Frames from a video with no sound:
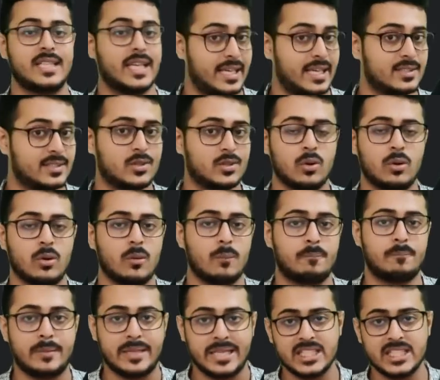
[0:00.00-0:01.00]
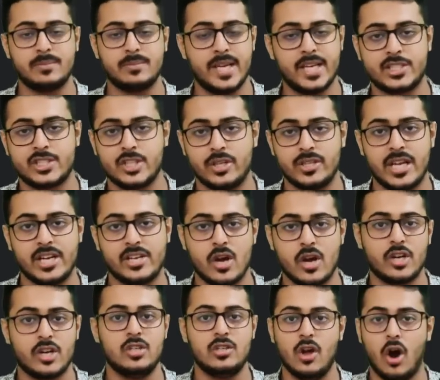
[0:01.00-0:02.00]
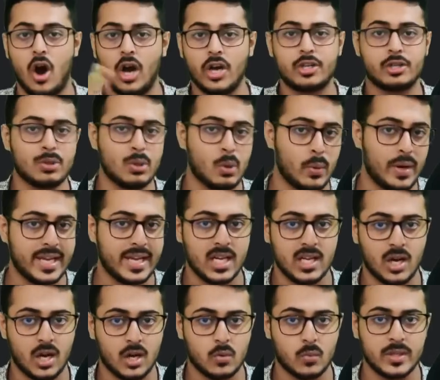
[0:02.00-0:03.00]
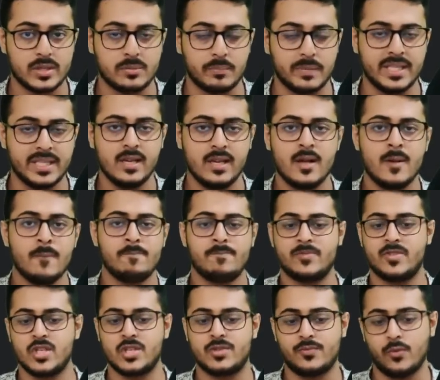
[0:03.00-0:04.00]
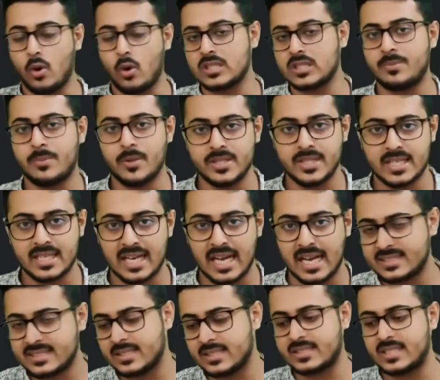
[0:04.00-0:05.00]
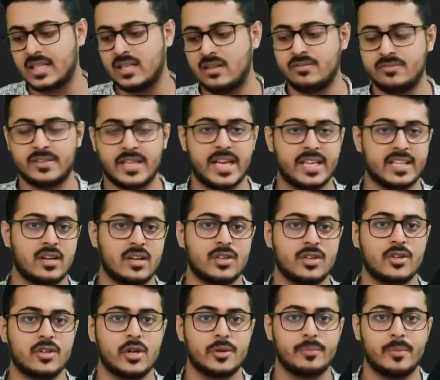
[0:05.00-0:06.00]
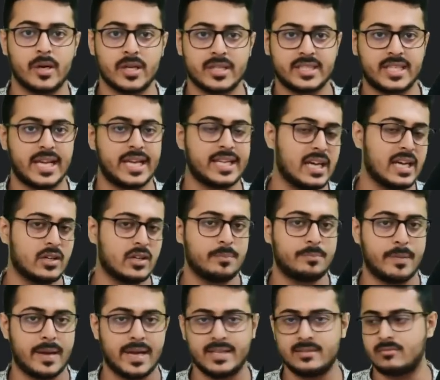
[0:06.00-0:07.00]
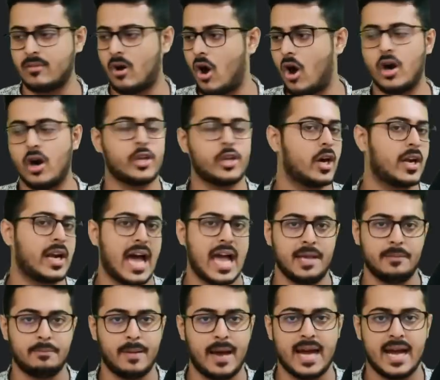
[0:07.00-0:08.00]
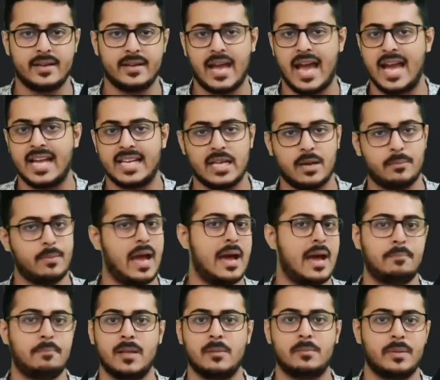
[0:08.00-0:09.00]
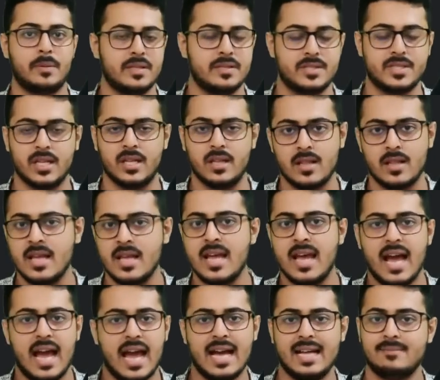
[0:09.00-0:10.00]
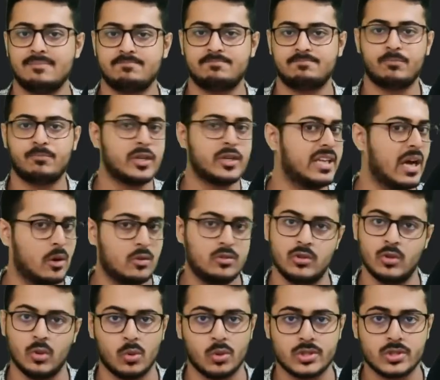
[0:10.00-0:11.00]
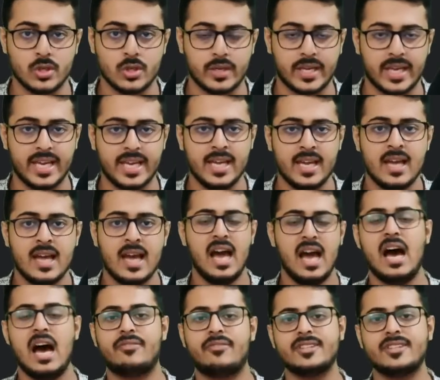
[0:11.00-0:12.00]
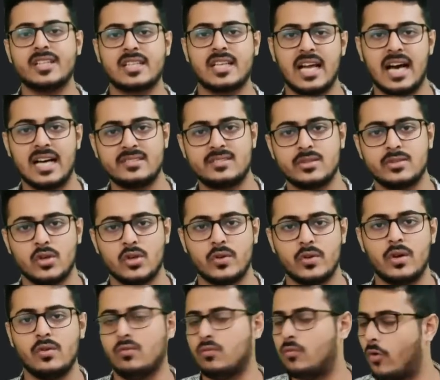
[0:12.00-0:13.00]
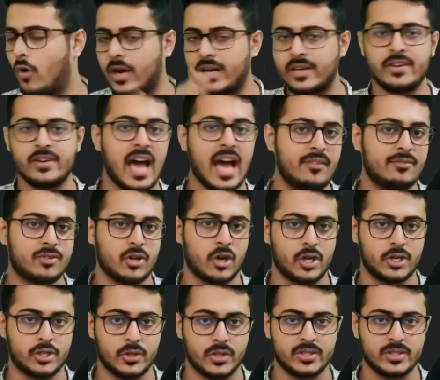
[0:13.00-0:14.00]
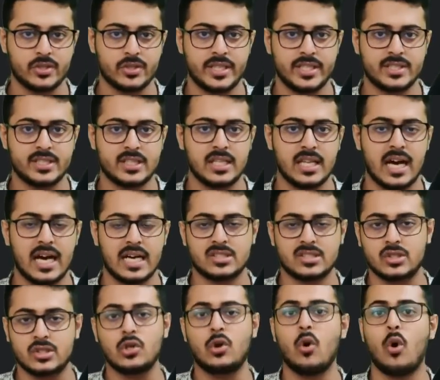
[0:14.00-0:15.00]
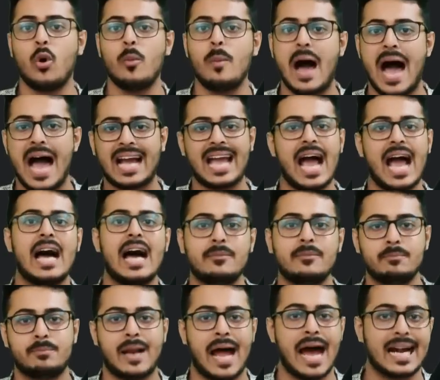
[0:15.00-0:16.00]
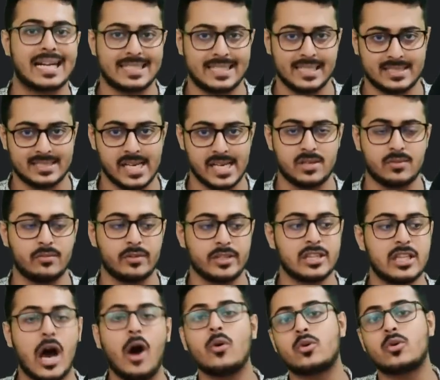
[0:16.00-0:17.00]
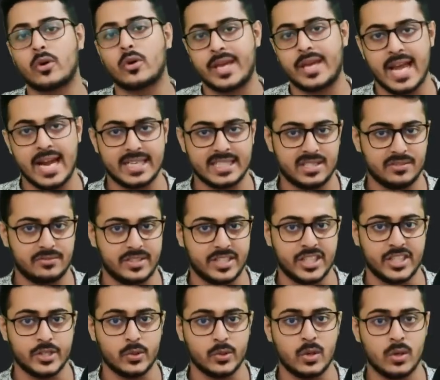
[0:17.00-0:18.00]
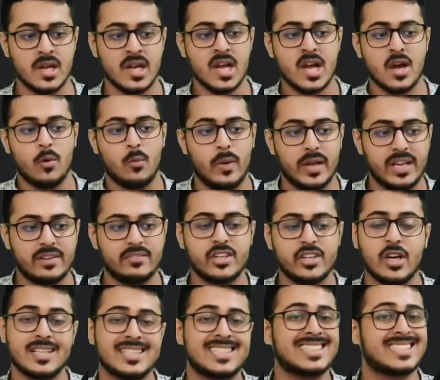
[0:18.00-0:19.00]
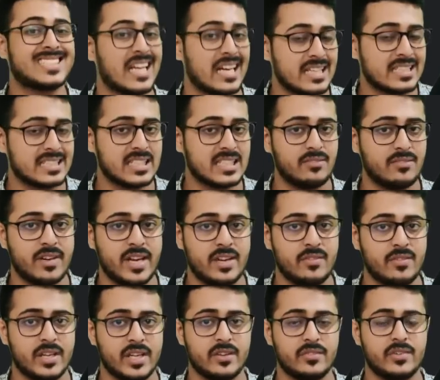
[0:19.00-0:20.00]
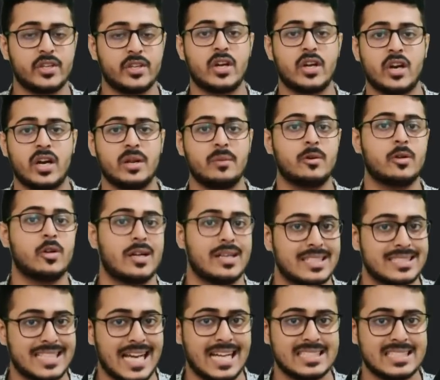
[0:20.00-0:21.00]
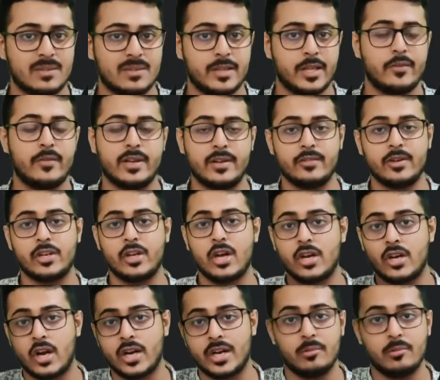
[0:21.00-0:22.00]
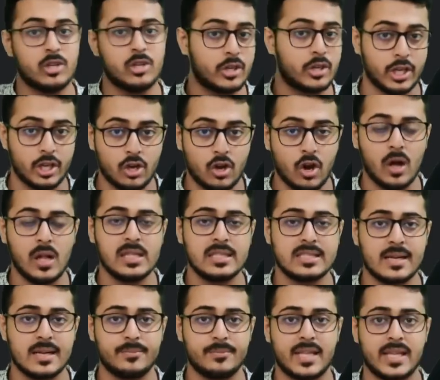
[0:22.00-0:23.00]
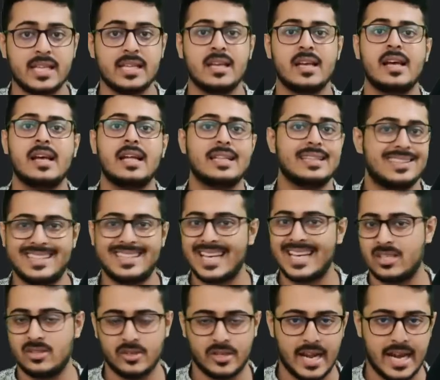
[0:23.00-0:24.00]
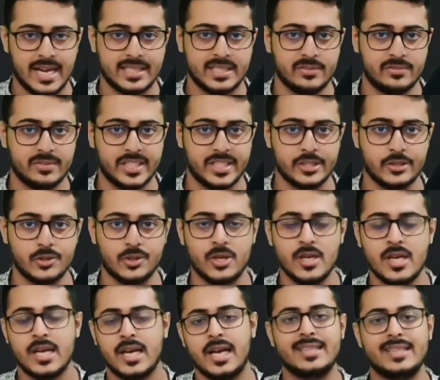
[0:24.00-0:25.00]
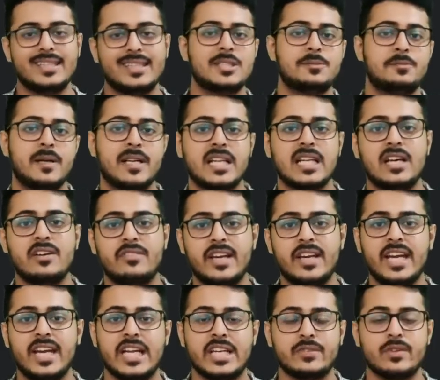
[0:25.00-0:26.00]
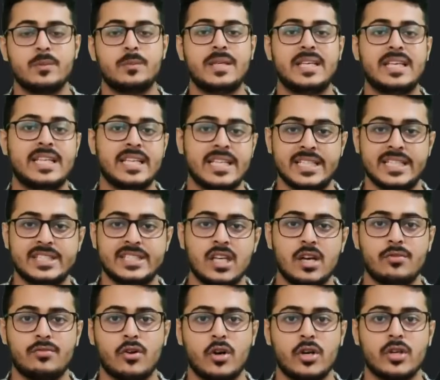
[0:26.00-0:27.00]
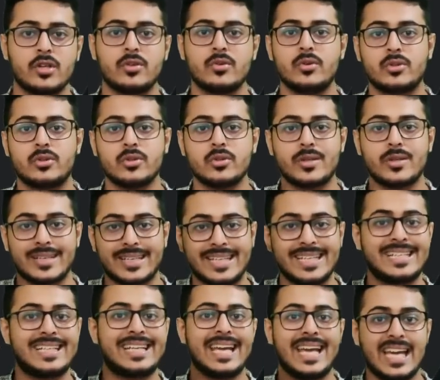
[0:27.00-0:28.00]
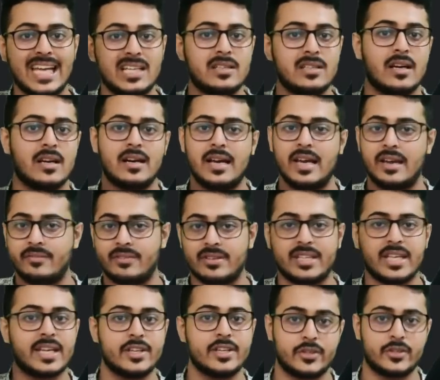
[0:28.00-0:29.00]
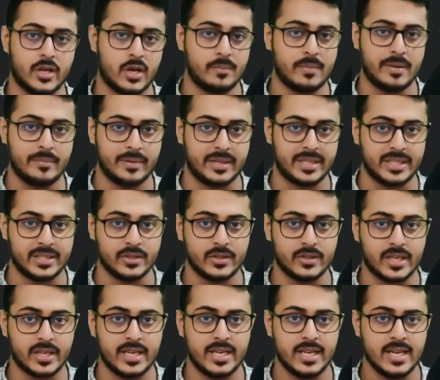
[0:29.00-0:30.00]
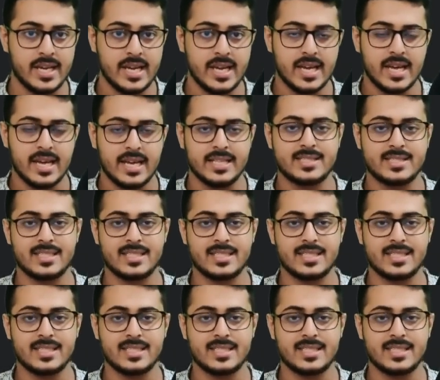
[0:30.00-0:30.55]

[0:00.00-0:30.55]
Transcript: So please make sure that you are not coding along with me. Just focus upon the class itself. Take down a notebook, take down a pen or your iPad and your Apple Pencil, and put down notes. Okay, after the class is over, whatever I have taught you in today's class, go back and practice it without looking at the video. Whenever you are stuck somewhere, whenever you are not able to understand something, whenever you are not able to recall something, then look at the video. In this particular way, it will be easier for you to retain everything into your memory. Okay, it's